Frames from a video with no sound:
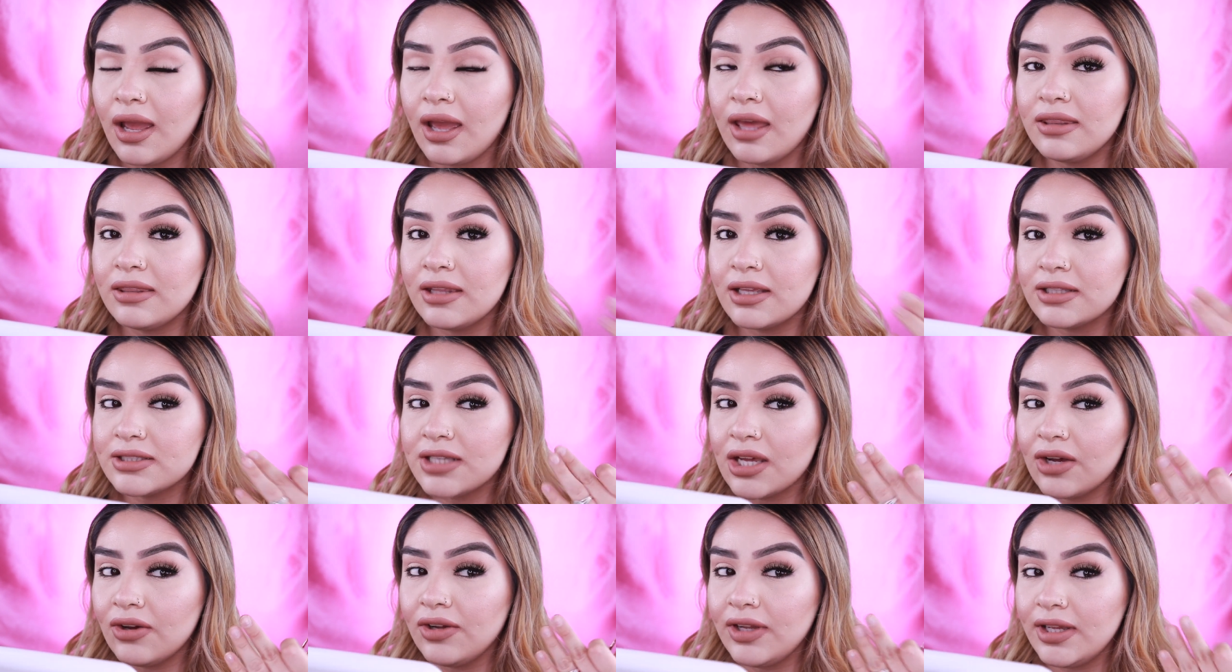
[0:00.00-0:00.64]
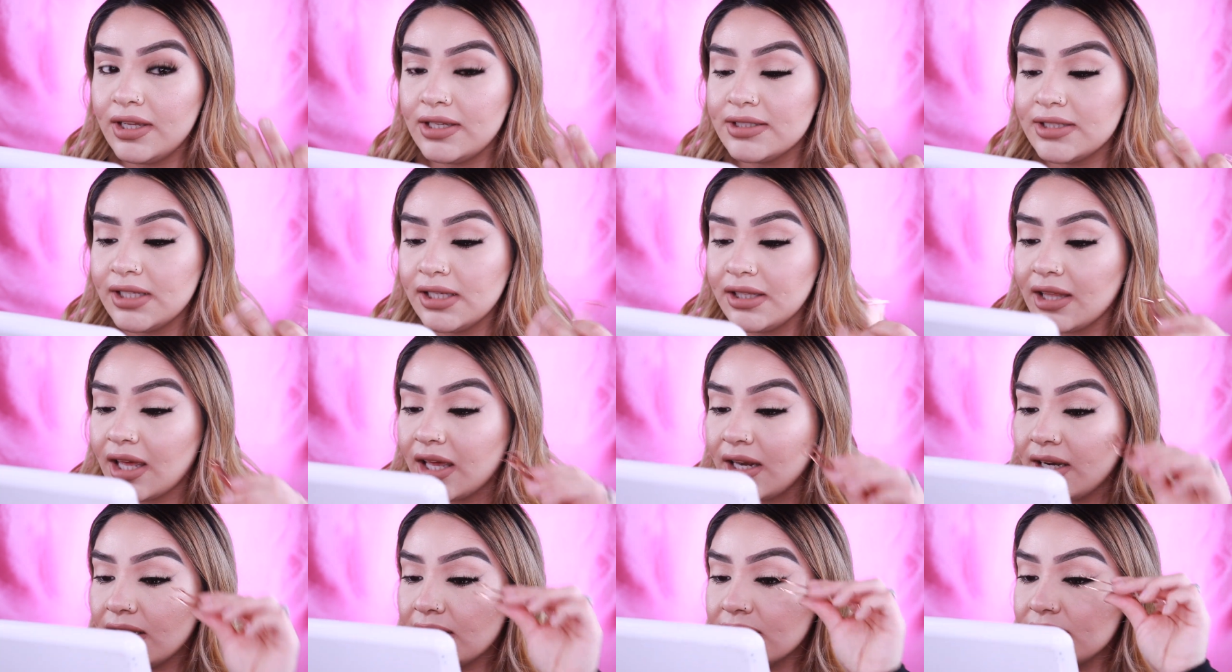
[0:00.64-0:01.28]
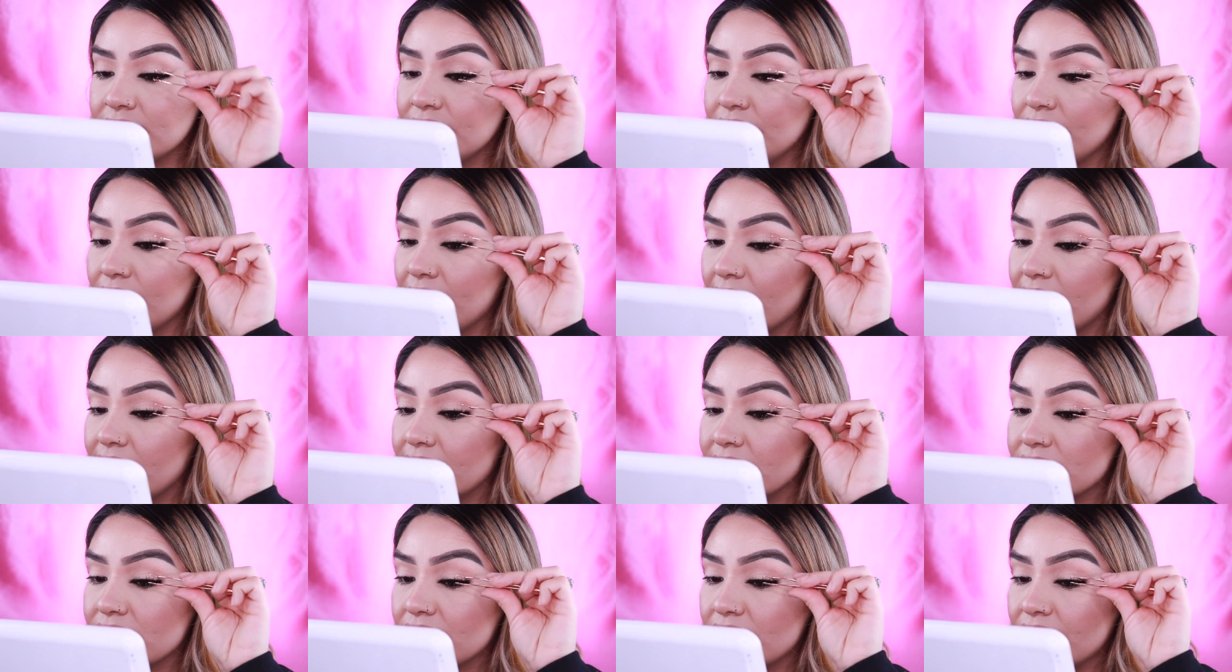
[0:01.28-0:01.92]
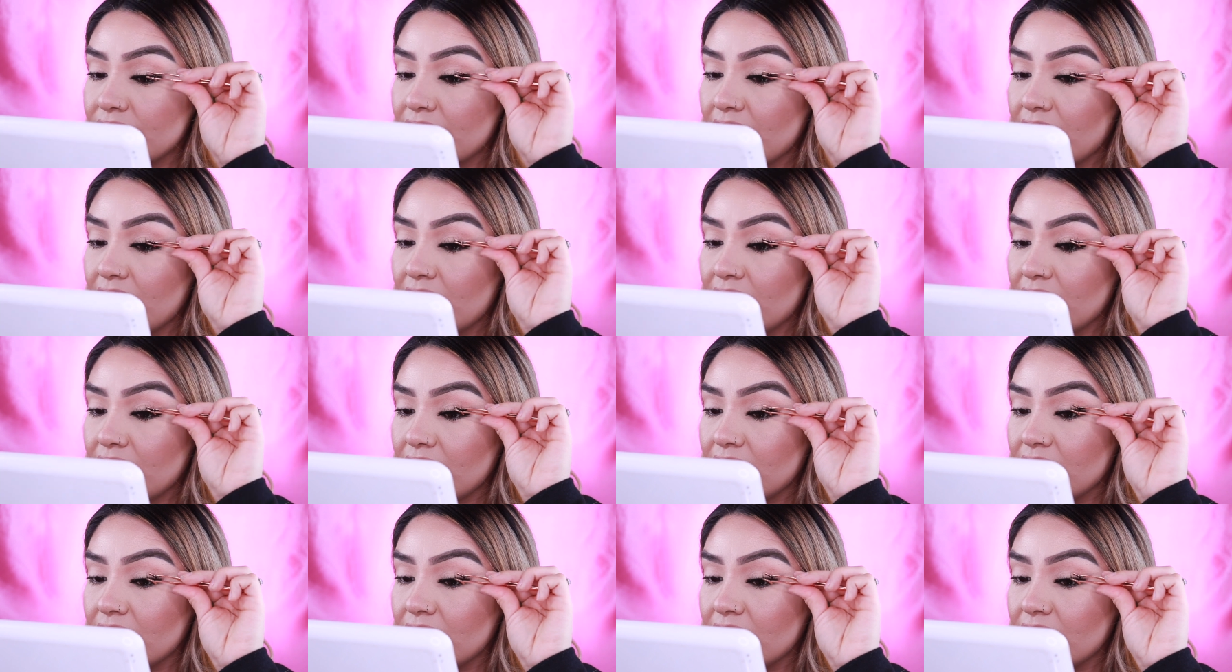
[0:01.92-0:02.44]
And that's how easy that is, you guys. They're not